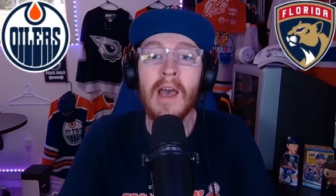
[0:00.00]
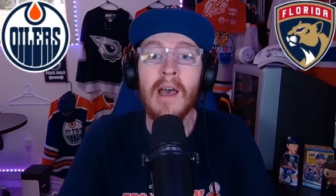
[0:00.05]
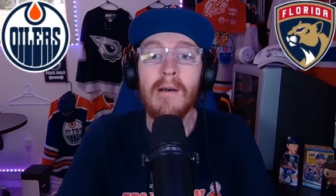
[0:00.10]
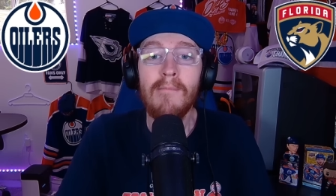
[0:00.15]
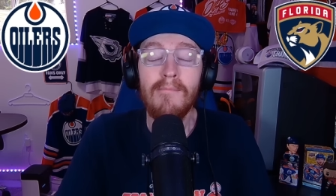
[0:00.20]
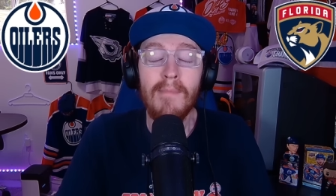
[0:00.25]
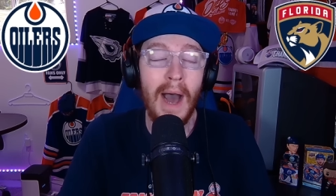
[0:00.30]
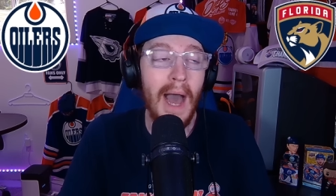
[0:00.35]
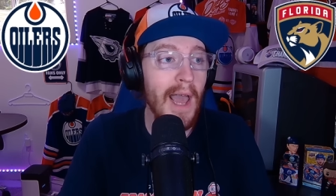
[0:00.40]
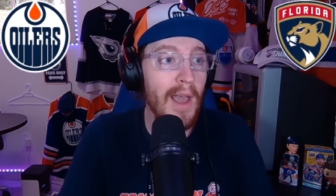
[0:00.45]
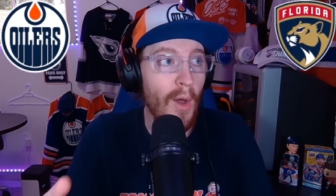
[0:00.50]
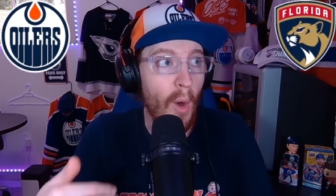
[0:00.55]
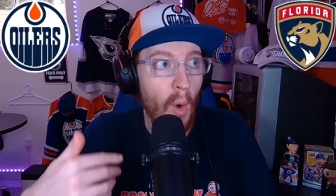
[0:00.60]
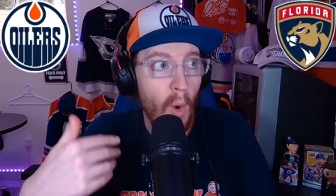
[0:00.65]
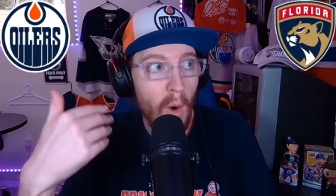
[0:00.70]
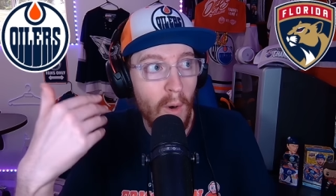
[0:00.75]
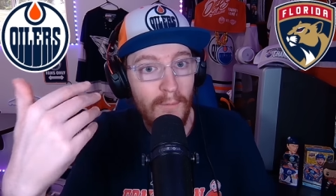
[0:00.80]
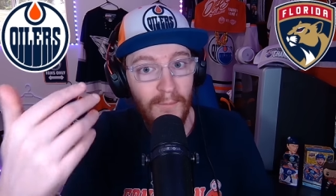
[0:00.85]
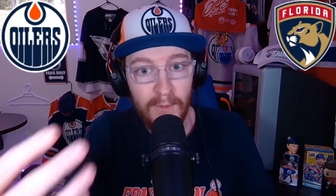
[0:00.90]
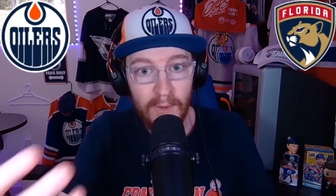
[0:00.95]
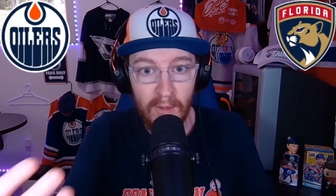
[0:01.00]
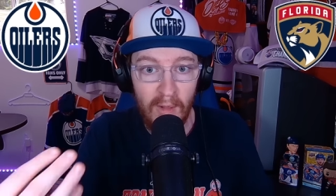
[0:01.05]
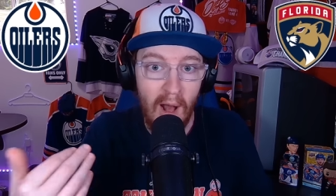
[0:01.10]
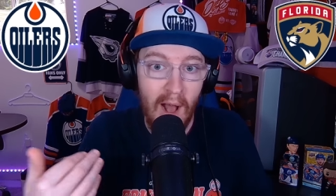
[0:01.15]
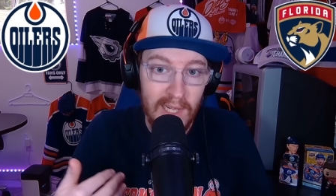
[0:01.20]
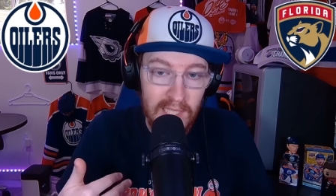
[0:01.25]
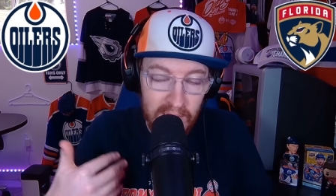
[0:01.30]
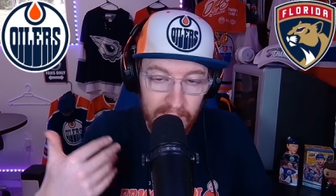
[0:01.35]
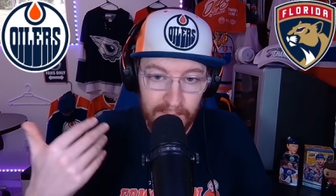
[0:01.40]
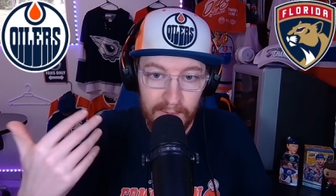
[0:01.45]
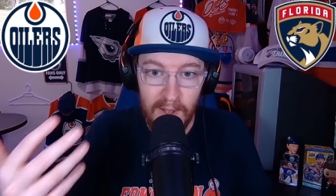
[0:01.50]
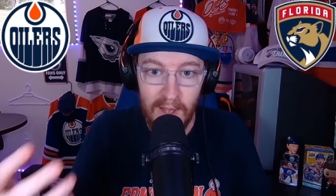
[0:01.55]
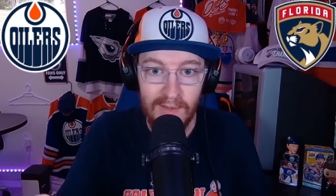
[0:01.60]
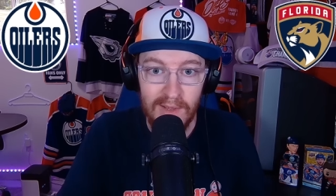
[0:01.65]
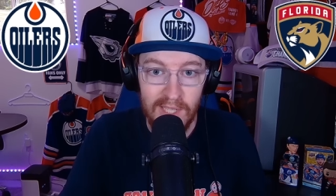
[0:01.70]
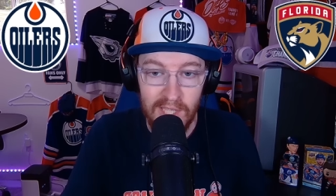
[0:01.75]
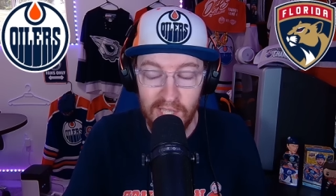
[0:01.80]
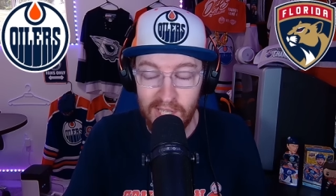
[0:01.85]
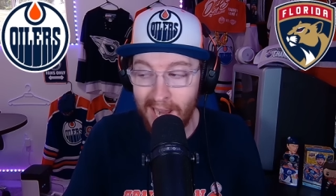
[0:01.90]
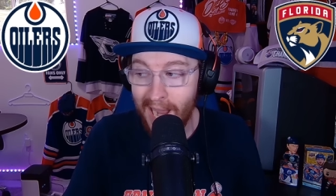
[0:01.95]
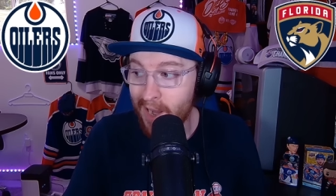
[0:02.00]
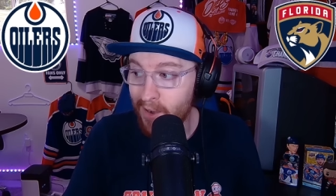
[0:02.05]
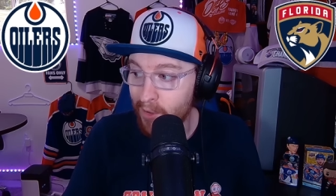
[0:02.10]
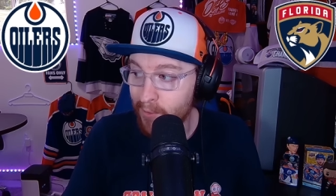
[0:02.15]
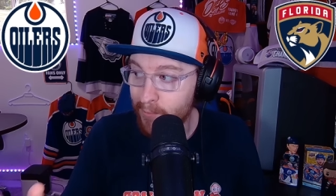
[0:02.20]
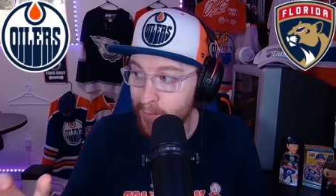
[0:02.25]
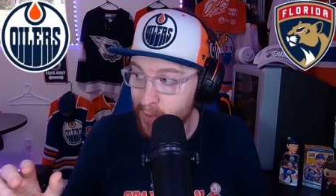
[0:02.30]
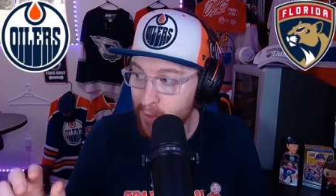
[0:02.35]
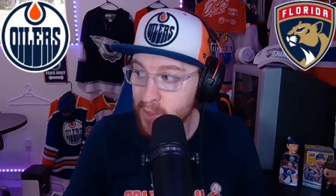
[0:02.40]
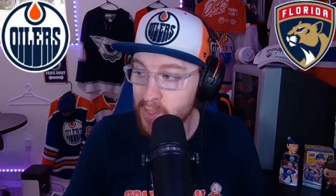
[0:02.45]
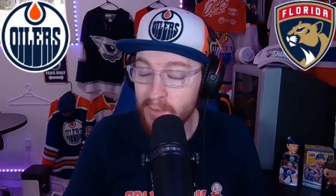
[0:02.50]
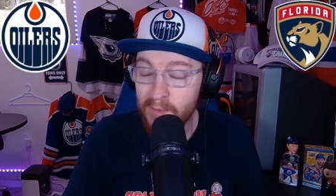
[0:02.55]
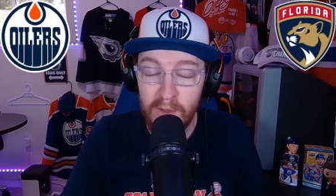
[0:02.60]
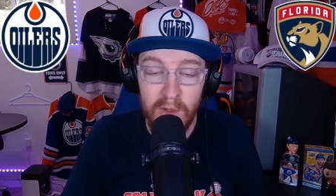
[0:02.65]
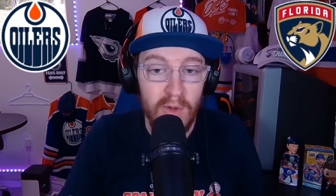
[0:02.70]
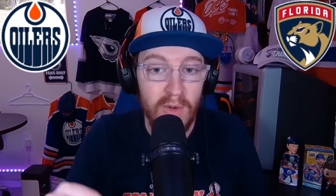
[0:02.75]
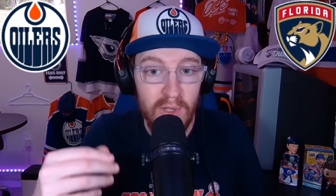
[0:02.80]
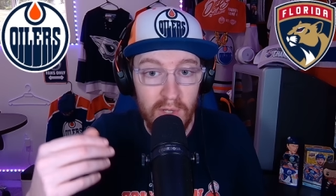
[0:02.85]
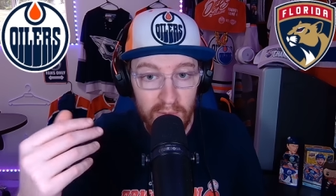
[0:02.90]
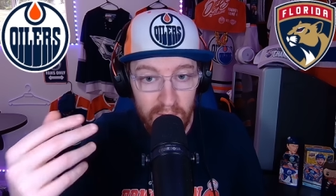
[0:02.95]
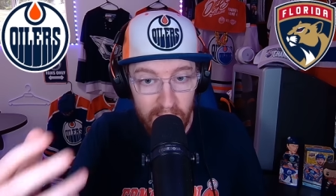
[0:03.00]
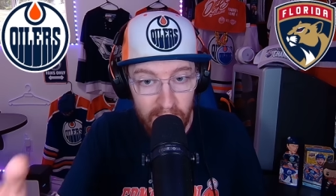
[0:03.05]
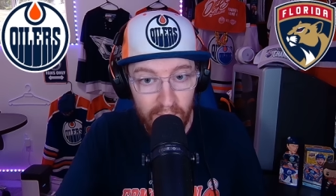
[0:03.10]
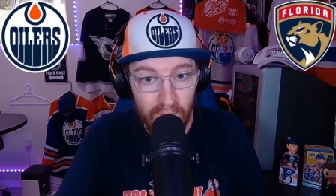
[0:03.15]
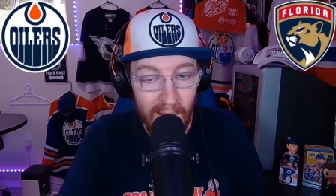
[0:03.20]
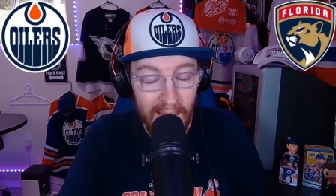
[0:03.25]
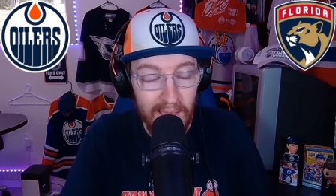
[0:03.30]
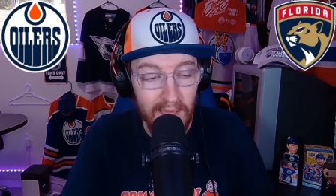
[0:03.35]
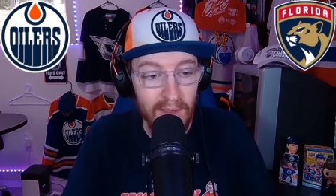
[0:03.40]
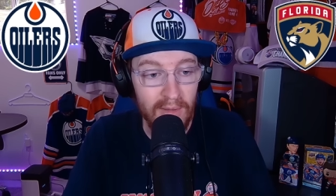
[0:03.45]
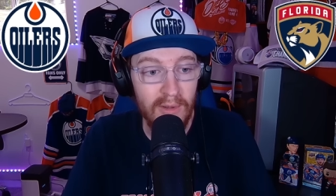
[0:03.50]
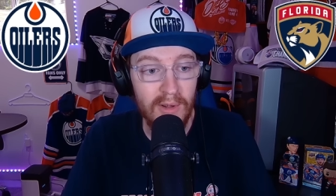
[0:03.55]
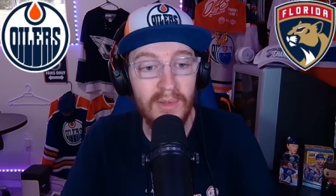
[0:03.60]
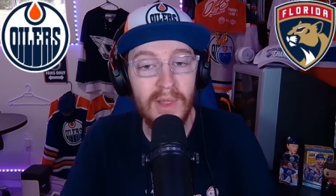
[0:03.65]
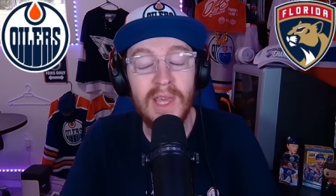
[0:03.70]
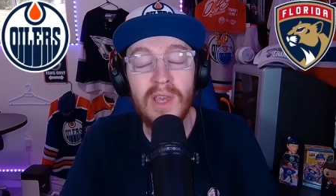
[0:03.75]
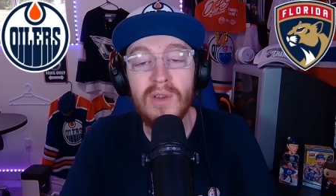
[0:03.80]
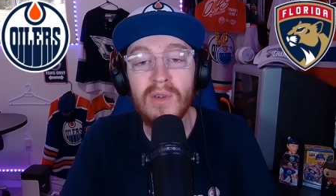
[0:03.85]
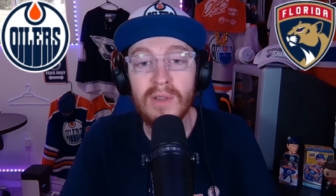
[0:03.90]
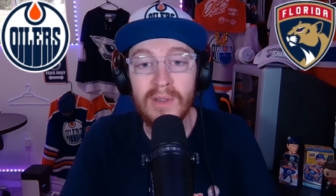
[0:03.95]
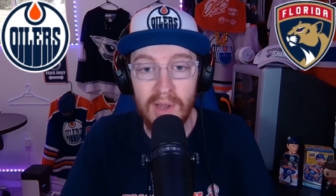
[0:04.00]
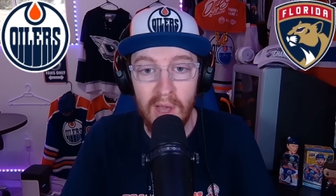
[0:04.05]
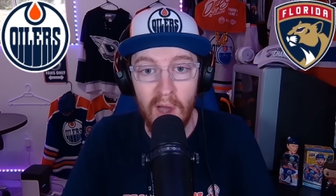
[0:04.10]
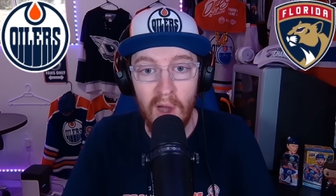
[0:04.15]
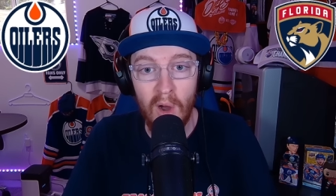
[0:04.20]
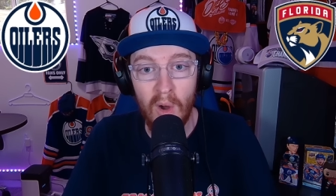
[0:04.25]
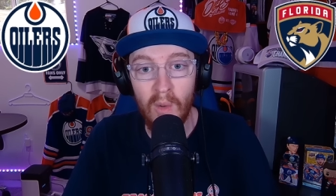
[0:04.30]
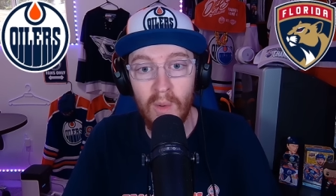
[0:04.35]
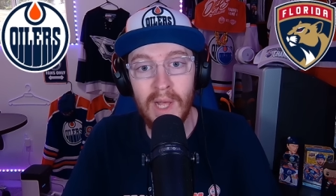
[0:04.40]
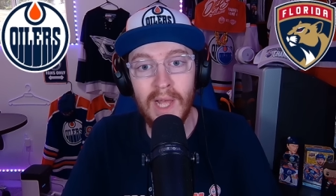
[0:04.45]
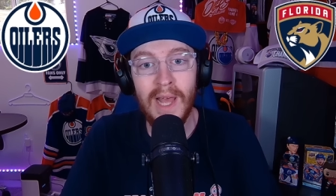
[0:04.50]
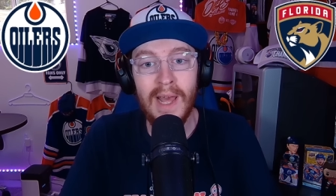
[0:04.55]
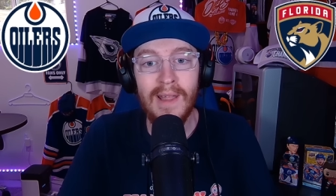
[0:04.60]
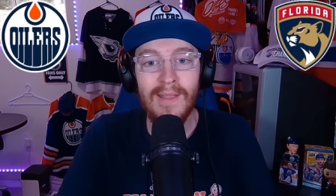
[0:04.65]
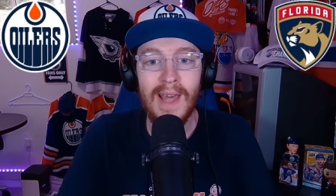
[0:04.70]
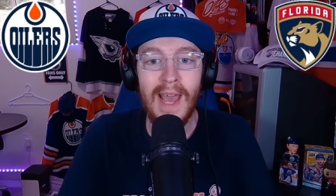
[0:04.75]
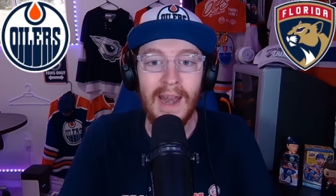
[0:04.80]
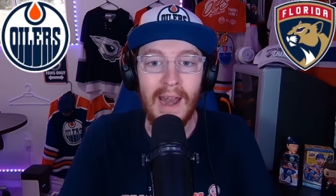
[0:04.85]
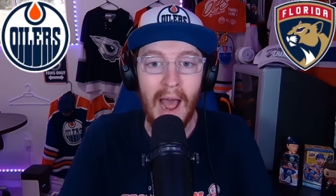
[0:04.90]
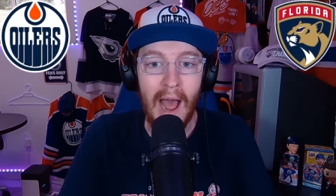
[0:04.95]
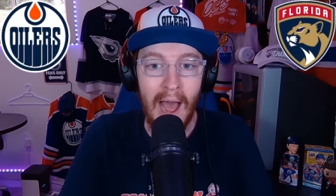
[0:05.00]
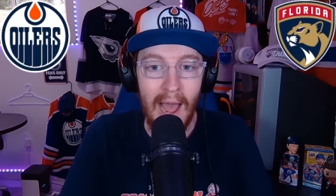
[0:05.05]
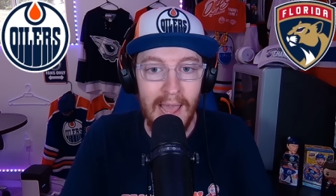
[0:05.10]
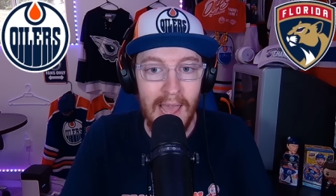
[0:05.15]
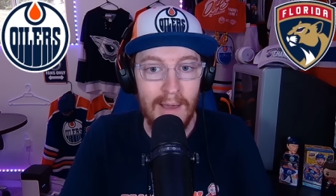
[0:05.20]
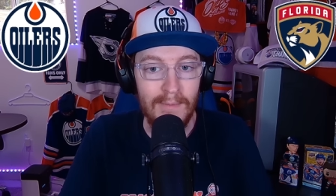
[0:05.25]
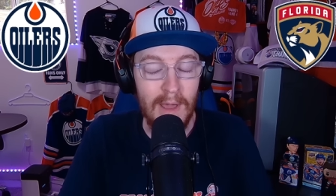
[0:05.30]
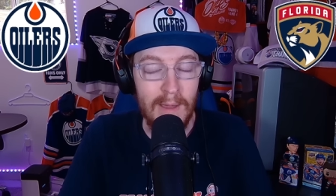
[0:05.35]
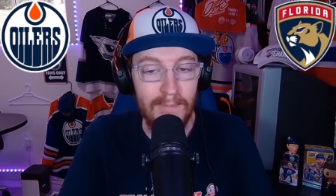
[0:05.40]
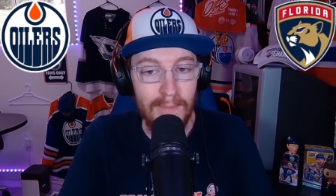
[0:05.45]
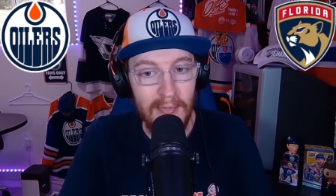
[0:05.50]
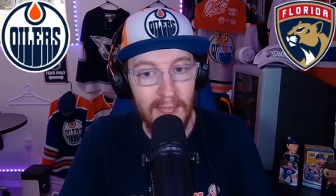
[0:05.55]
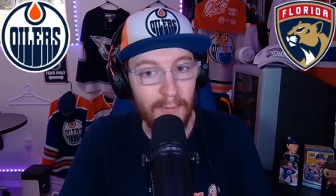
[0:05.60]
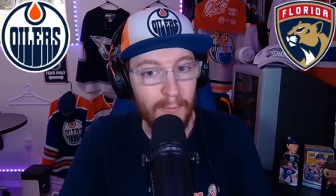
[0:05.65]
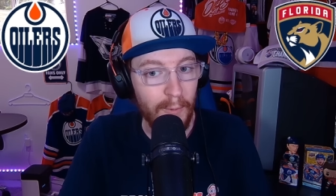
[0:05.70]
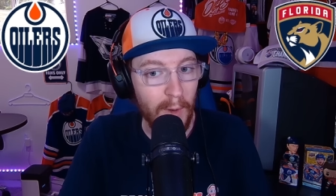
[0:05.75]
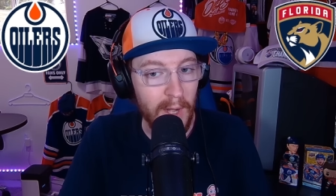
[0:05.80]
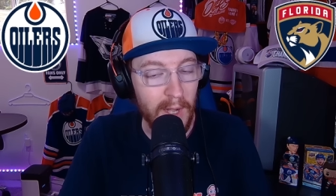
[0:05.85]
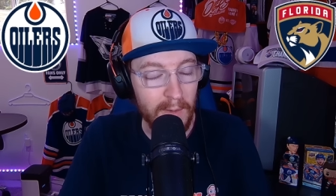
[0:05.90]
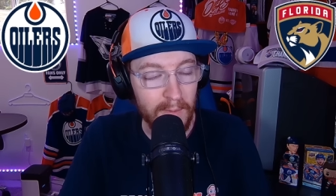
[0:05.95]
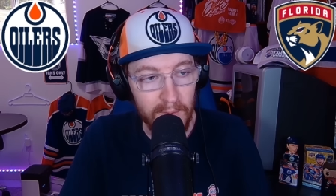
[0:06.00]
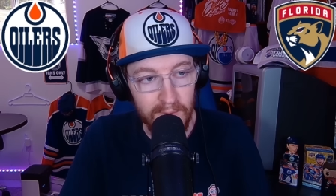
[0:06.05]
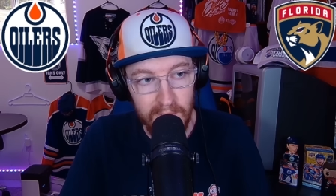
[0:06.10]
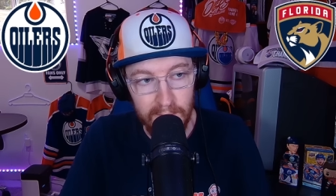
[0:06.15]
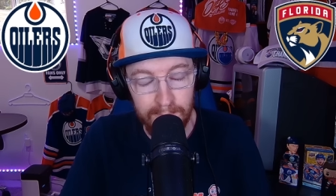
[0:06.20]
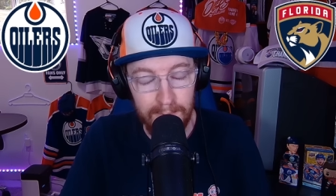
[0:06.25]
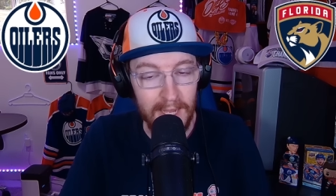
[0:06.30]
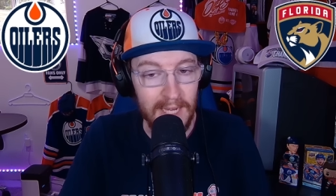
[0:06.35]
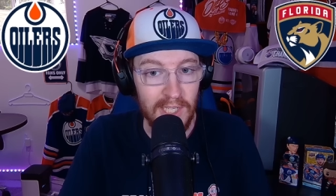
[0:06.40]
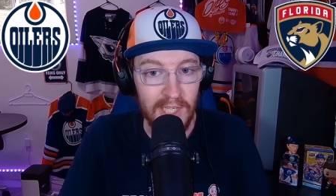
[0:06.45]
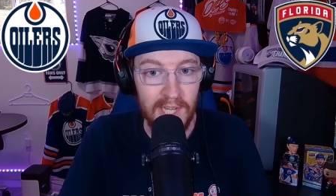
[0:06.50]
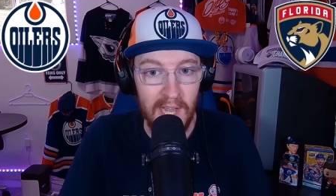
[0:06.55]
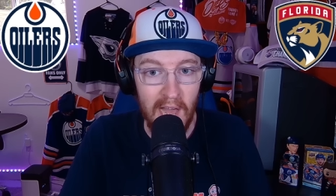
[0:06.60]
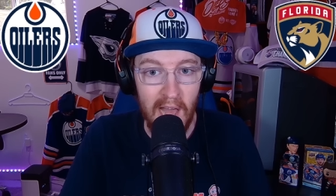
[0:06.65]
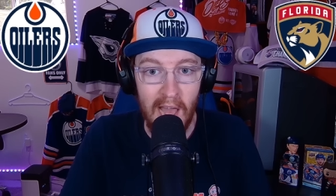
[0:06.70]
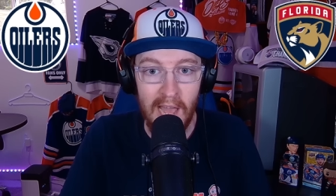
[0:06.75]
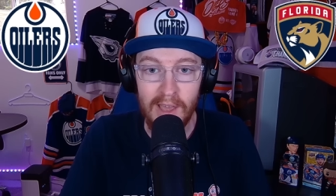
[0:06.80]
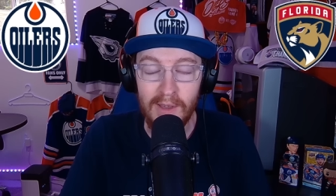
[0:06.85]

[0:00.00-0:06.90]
My whole philosophy on this channel, for those of you who tune in regularly, you'll know that I am a big freedom of speech guy.